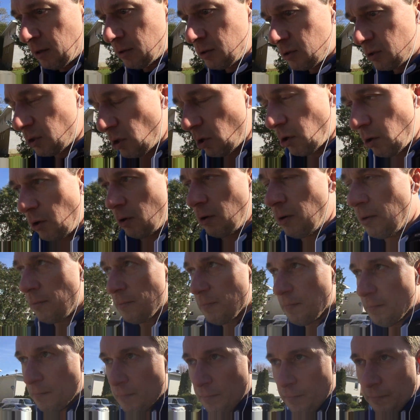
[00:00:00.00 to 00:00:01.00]
So
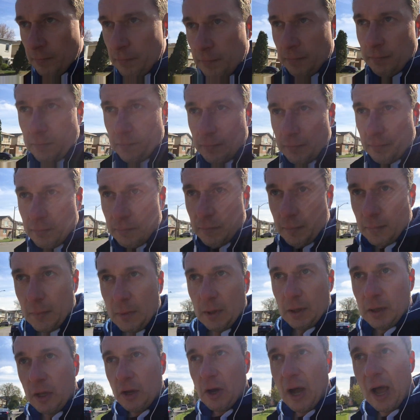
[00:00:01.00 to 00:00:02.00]

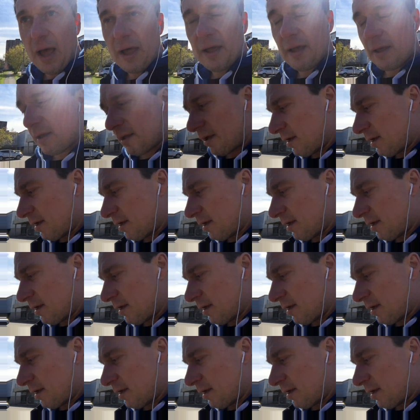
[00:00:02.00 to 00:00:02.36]
you ha-